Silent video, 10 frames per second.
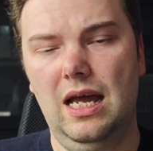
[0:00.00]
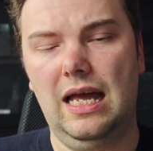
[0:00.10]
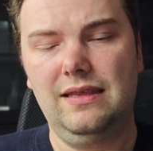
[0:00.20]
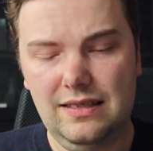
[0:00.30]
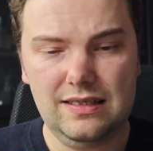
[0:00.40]

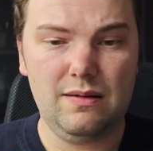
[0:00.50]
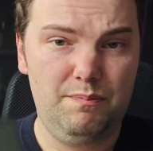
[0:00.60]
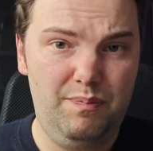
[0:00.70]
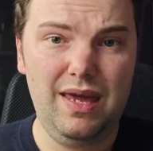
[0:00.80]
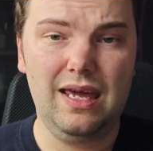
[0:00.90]
And this is a
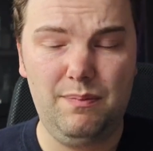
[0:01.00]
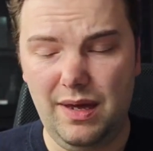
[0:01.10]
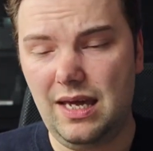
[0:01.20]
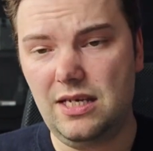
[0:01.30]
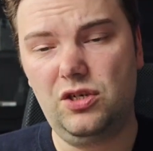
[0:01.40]
big
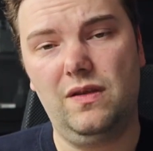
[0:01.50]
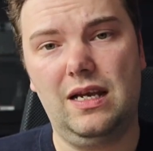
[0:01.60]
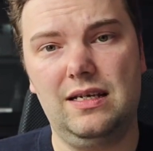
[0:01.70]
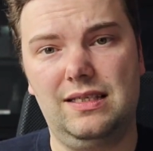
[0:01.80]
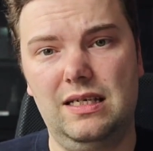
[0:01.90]
issue
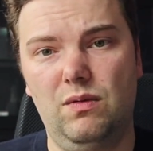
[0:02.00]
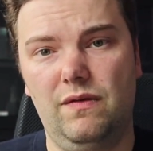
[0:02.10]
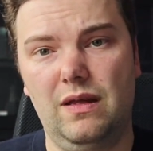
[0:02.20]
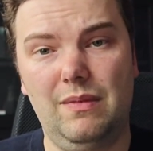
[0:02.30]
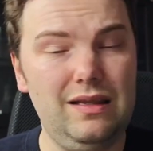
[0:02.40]
that I see
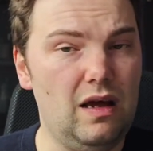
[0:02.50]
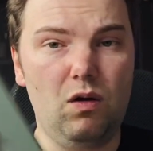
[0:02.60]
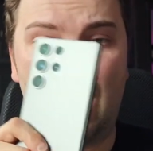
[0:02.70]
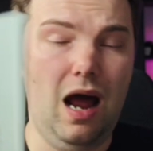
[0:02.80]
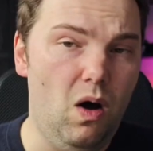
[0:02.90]
with them. And
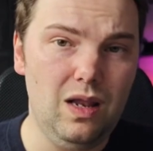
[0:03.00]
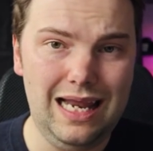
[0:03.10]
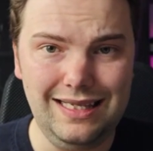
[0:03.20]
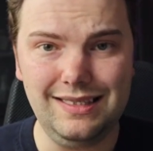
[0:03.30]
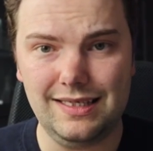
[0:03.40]
on all
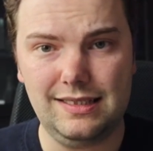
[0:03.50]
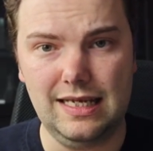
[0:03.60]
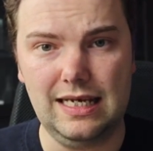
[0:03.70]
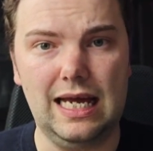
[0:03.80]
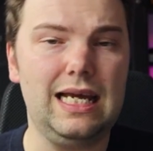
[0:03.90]
lenses
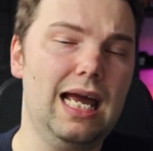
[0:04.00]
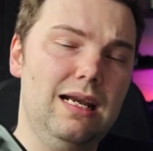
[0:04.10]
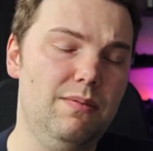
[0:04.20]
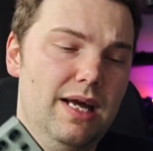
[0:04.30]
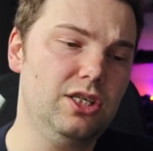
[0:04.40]
then, I can
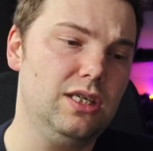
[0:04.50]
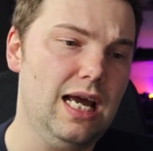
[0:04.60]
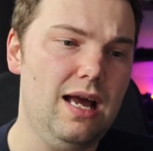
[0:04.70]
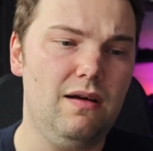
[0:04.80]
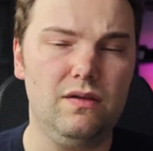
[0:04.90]
imagine,
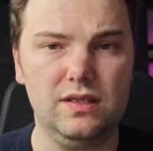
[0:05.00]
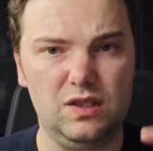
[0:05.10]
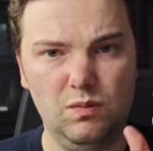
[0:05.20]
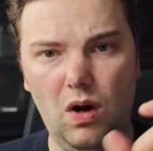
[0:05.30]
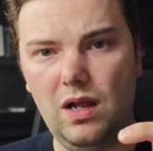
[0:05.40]
yeah, on the
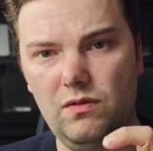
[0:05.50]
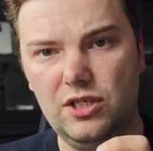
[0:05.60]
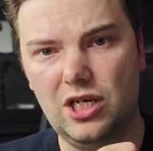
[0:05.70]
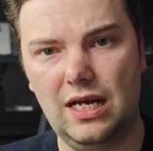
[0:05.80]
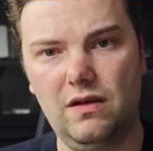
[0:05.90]
smaller
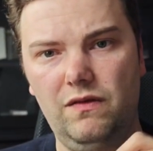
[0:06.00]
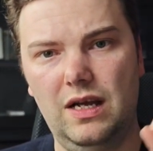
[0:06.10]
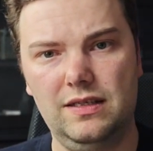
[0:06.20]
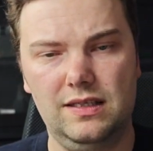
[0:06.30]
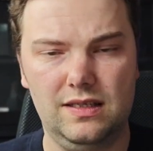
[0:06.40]
rich kind of
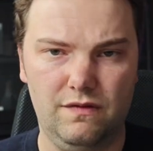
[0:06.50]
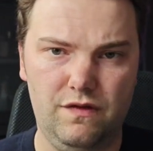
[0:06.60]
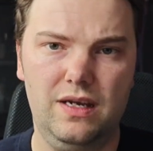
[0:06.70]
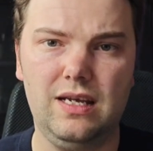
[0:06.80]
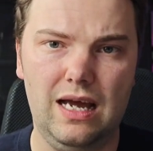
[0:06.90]
lenses, the
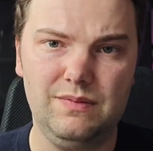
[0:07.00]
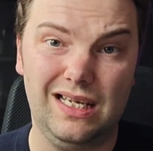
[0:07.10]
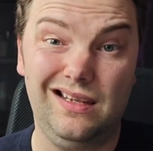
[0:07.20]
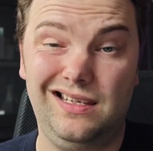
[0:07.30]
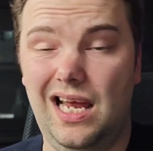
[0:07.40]
3 times
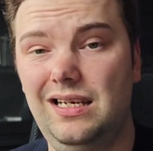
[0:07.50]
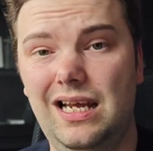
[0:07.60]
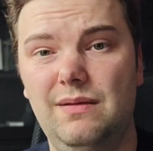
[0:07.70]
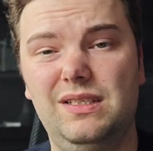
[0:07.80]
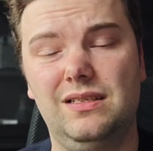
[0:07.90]
and the 10
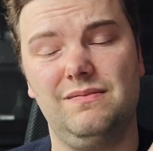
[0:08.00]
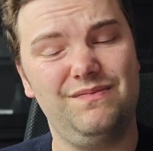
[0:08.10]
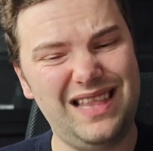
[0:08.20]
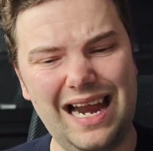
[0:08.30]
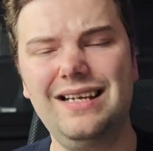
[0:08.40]
times,
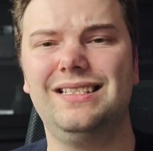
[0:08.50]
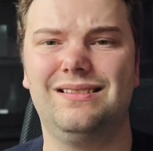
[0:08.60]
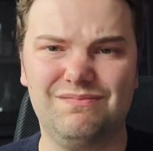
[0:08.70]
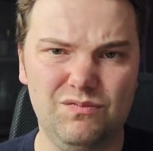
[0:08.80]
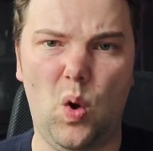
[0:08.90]
there
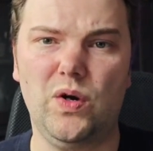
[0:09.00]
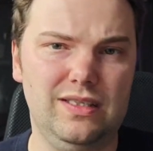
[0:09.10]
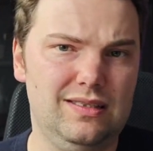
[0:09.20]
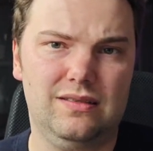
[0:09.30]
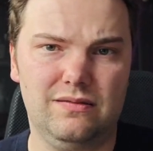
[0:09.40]
is
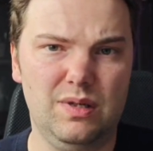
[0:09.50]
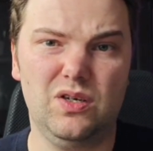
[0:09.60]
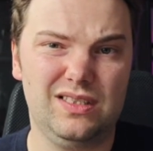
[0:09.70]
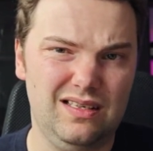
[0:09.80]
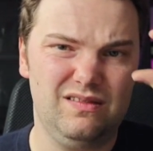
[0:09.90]
noise,
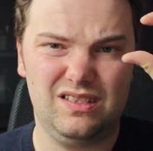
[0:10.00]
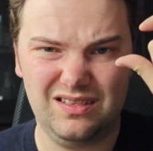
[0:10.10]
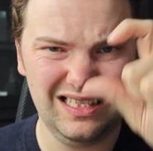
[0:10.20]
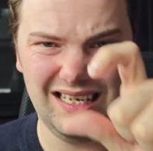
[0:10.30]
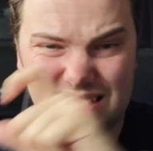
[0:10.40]
because the
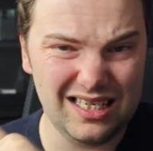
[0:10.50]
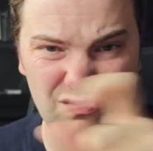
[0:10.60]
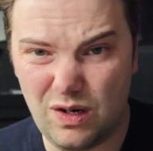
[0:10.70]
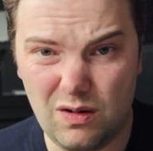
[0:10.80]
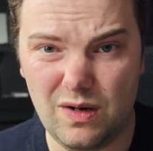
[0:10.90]
sensor is
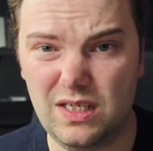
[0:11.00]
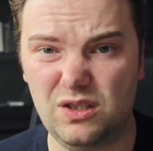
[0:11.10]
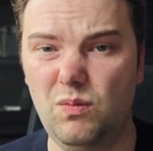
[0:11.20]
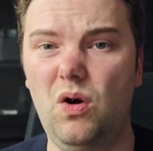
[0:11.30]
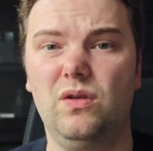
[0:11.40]
really
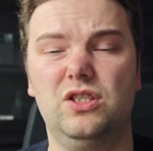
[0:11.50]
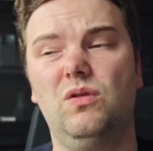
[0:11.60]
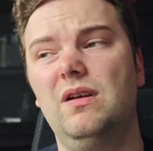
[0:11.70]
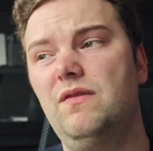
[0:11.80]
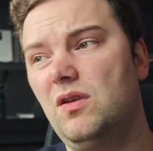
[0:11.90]
small.
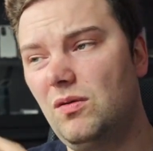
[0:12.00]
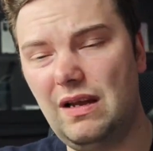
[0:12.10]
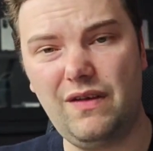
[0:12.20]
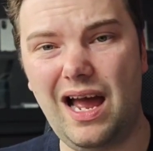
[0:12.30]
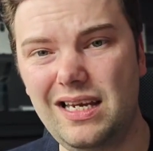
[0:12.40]
So if you don't
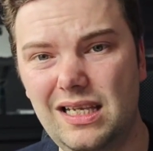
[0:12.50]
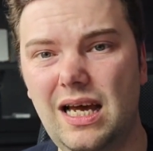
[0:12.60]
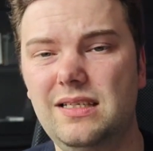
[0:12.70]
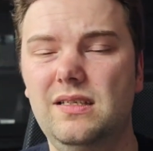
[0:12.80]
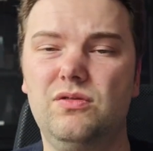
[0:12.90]
have ideal
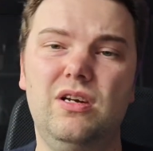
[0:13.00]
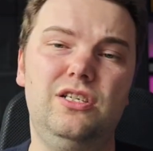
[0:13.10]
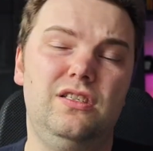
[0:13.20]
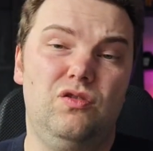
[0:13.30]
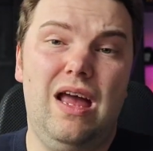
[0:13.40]
light
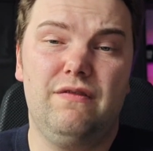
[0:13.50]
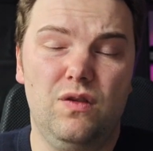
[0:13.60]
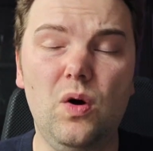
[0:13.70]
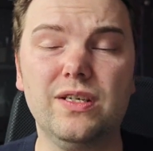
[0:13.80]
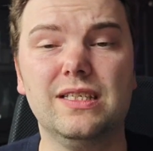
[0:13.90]
situations, you have
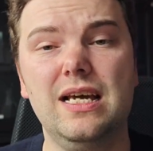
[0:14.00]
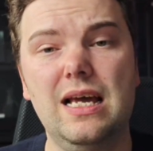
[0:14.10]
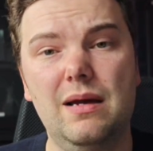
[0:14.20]
noise.